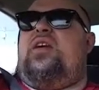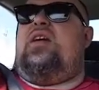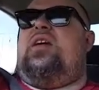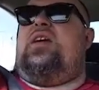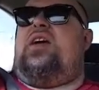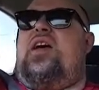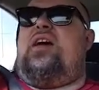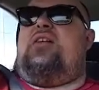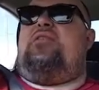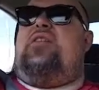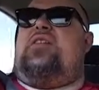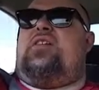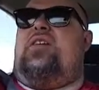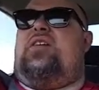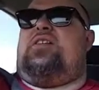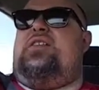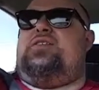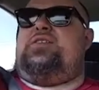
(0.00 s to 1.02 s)
I have a
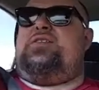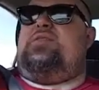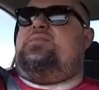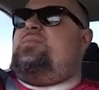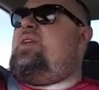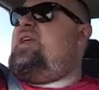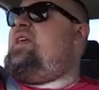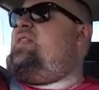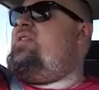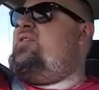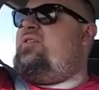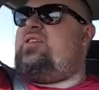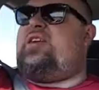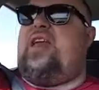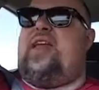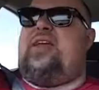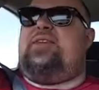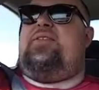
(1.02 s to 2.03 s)
custom either
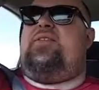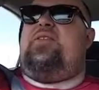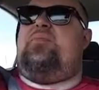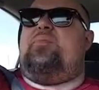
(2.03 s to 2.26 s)
case or